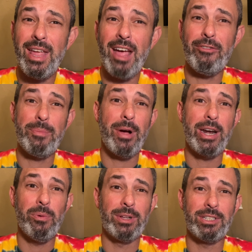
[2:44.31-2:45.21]

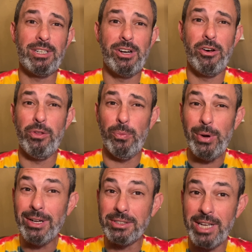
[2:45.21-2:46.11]
Everybody wants to know the
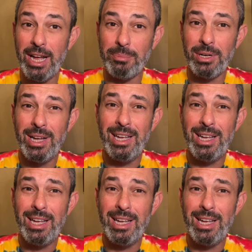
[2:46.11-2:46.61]
real temp.